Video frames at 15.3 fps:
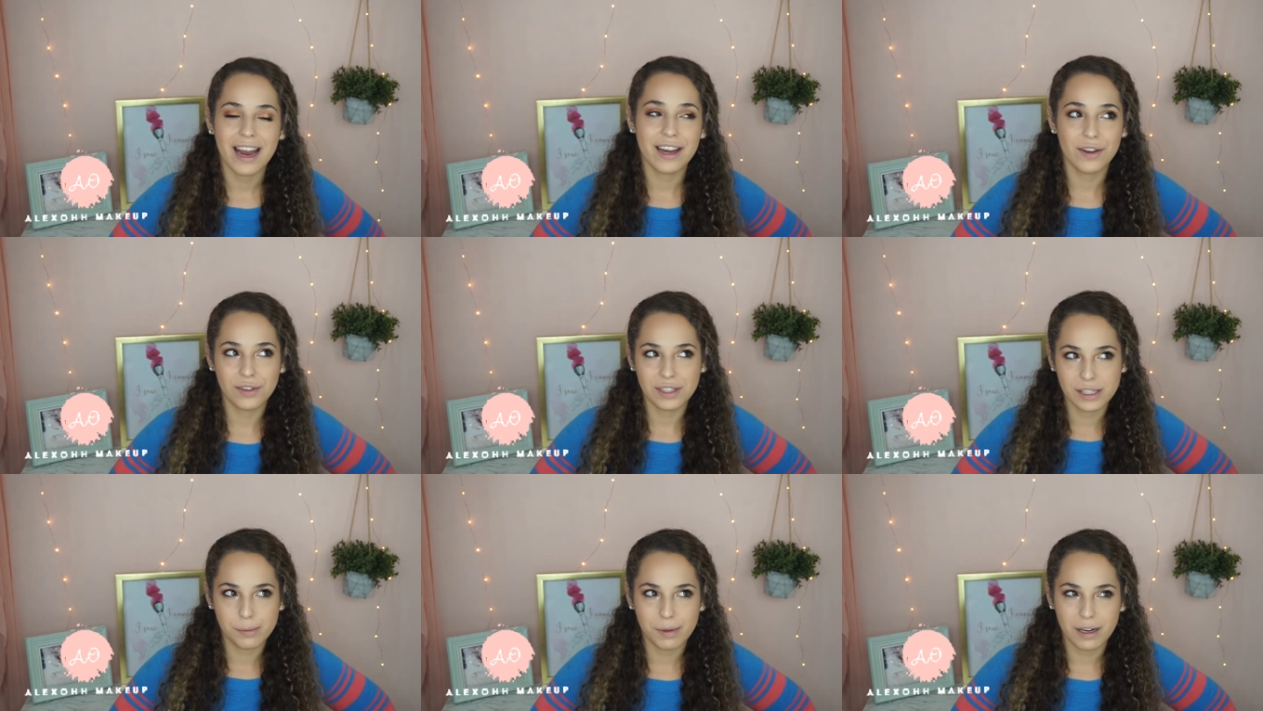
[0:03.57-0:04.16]
I know
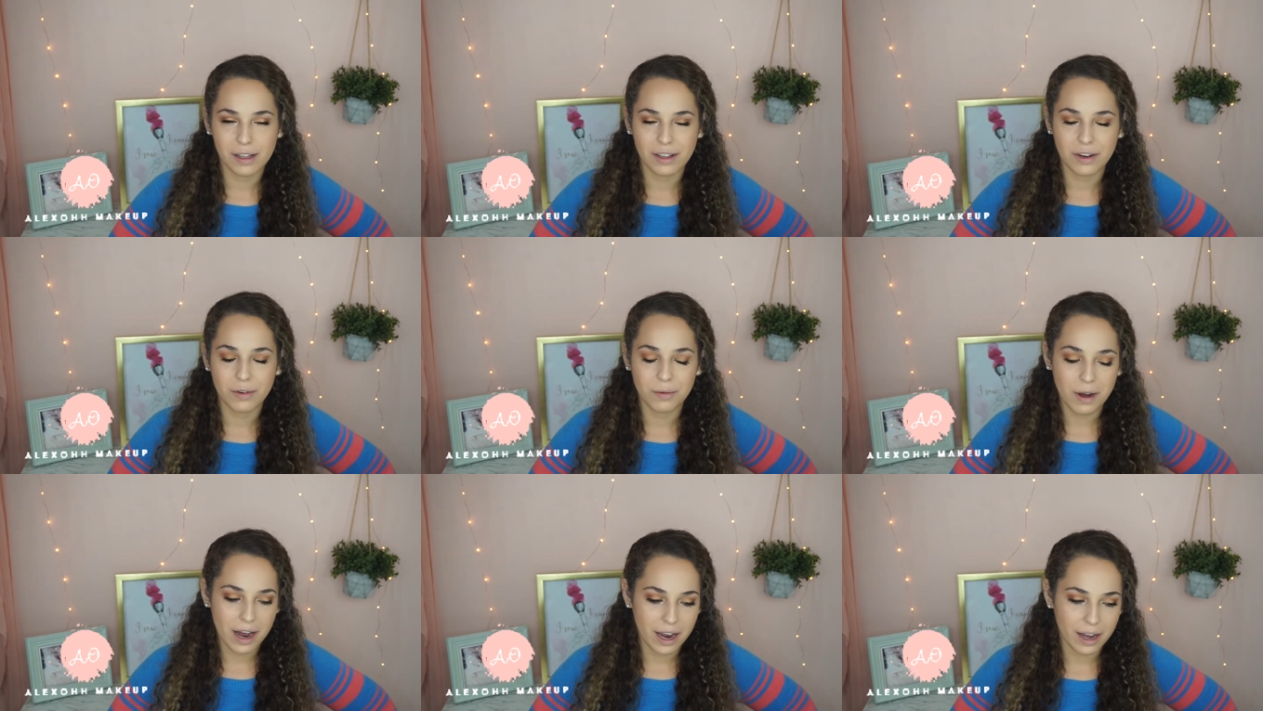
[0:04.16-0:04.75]
it's been a little
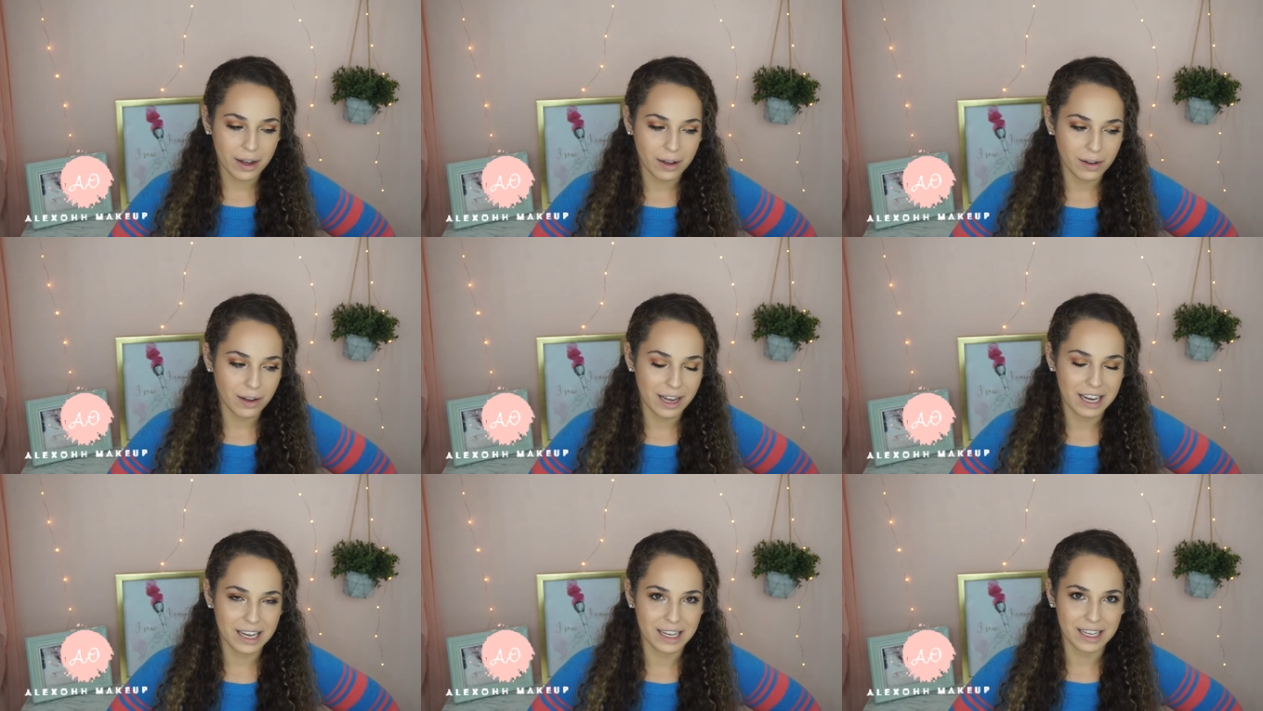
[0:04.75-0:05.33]
while,
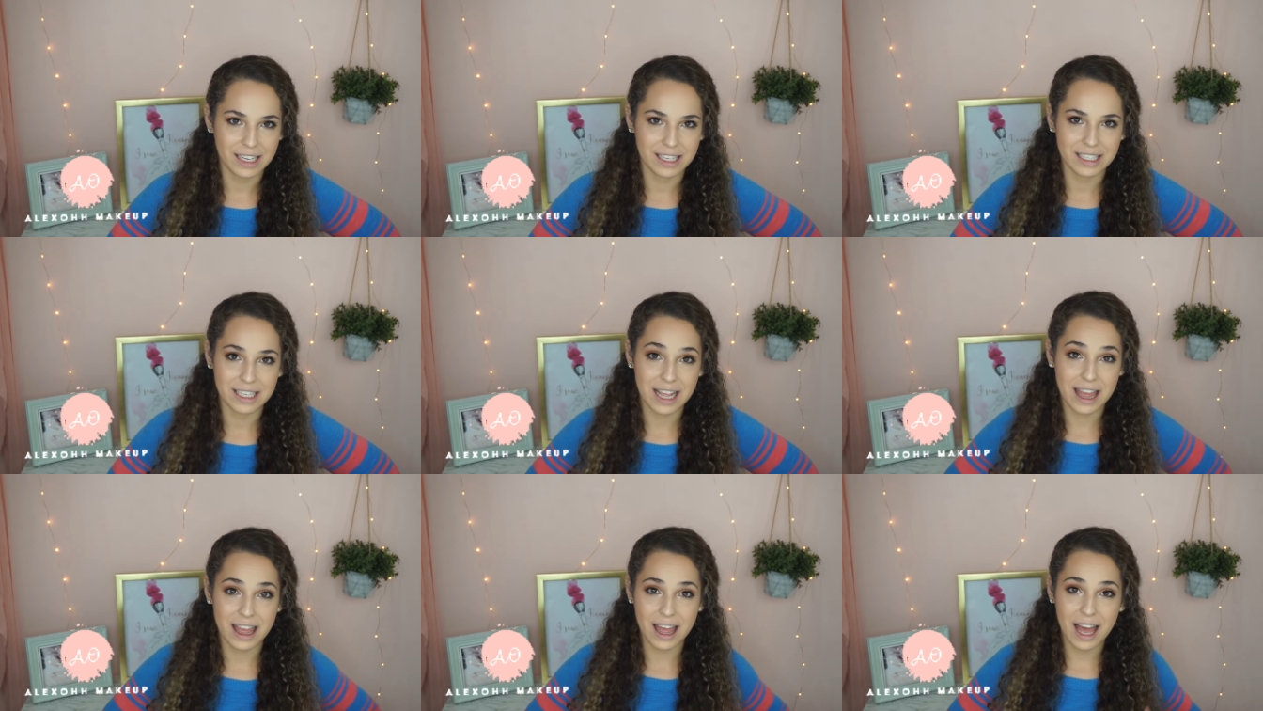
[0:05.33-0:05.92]
and
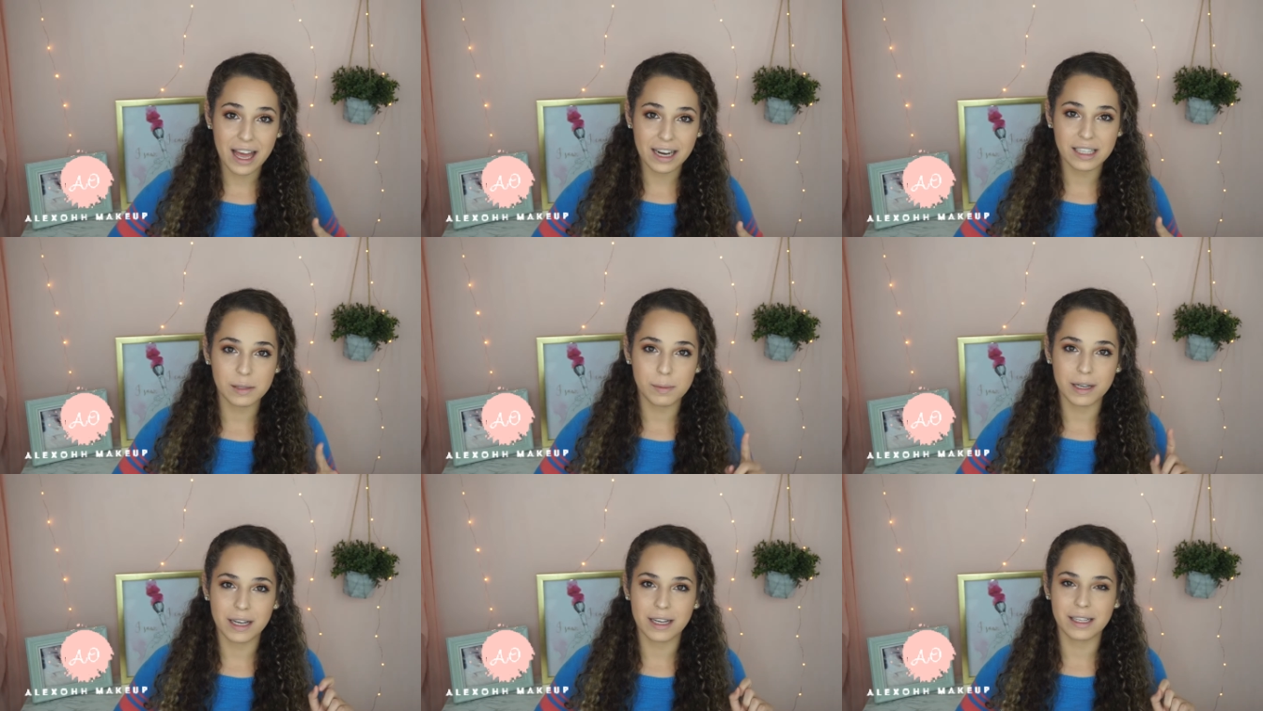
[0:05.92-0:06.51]
that is
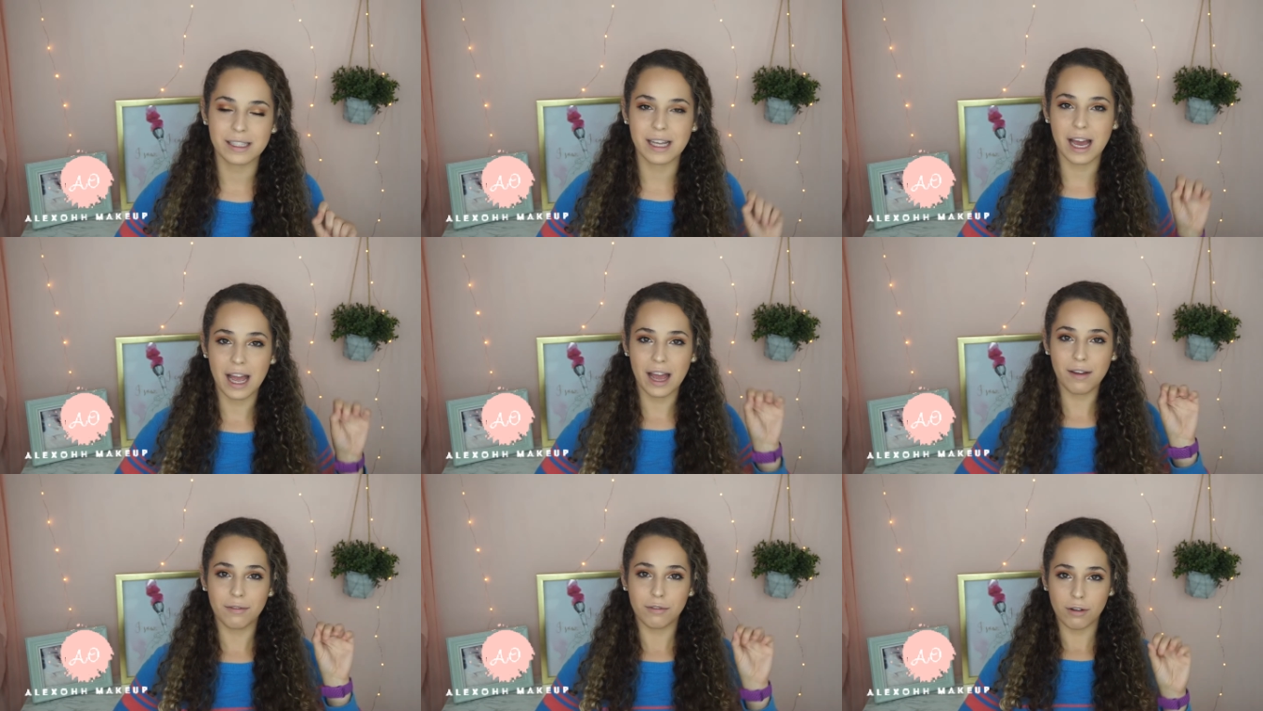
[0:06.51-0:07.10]
because I
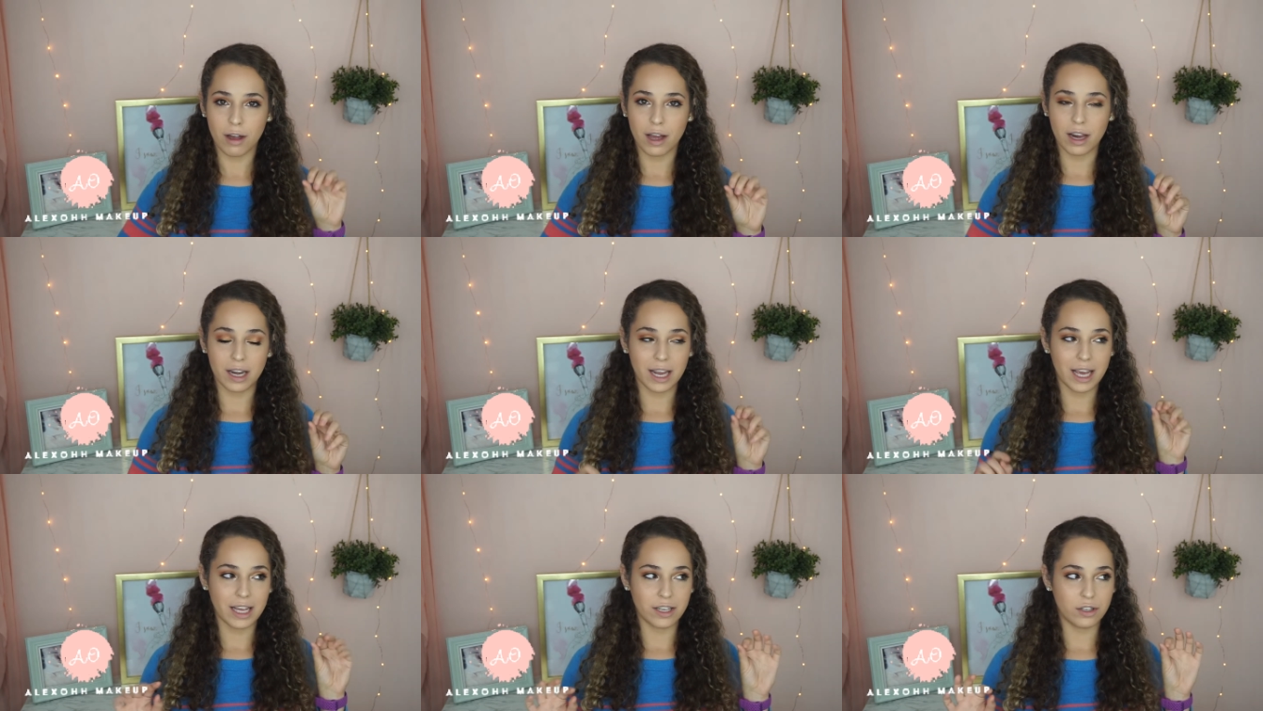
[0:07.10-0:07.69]
have
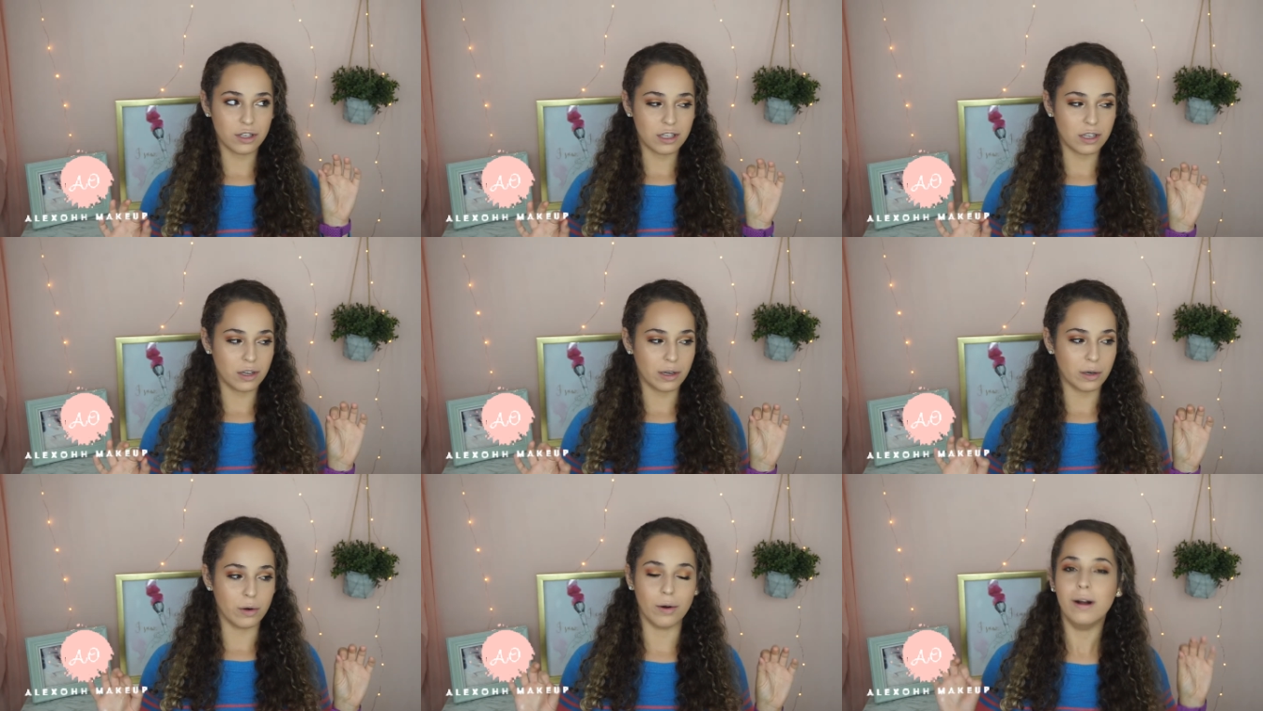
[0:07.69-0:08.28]
run
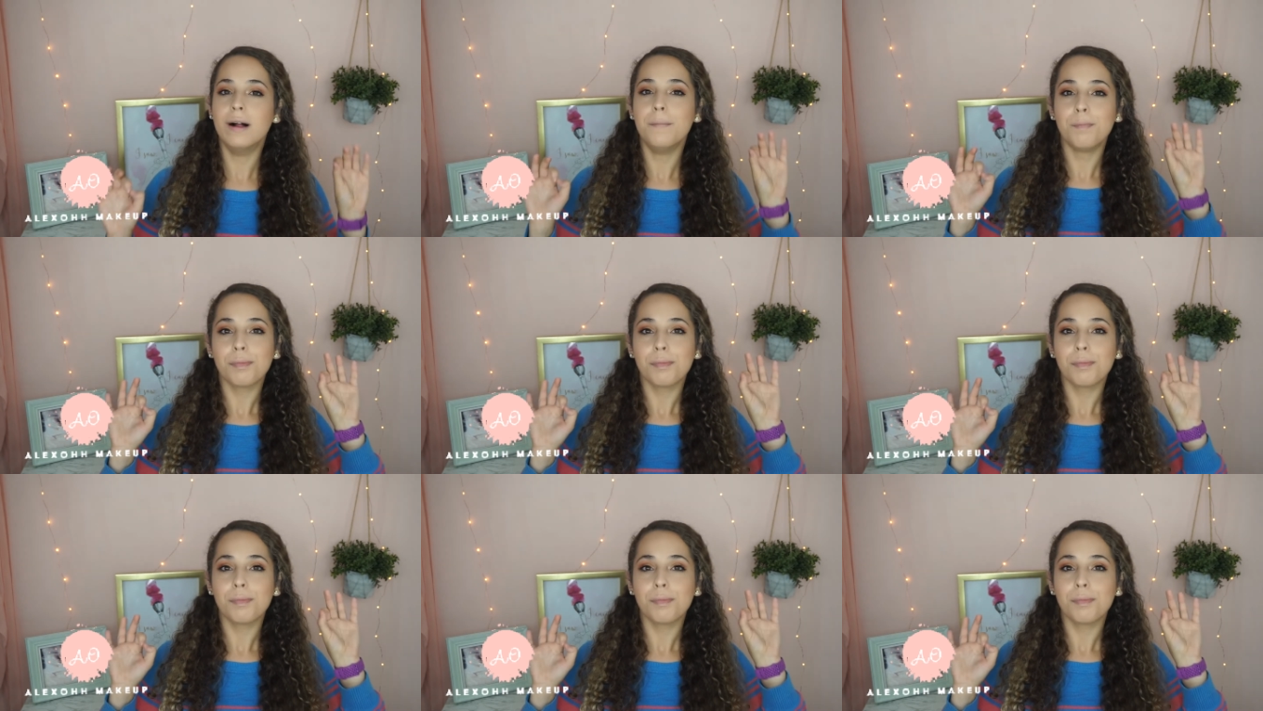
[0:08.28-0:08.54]
into